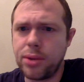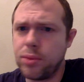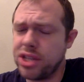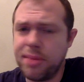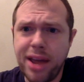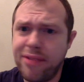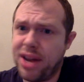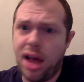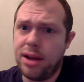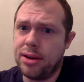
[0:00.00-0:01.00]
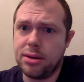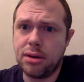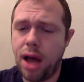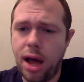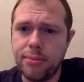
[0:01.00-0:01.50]
which they may have done,
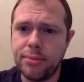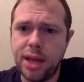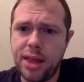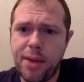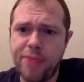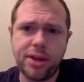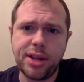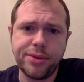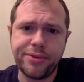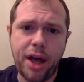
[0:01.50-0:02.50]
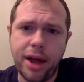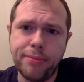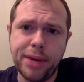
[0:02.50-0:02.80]
and they may have thought that was fine.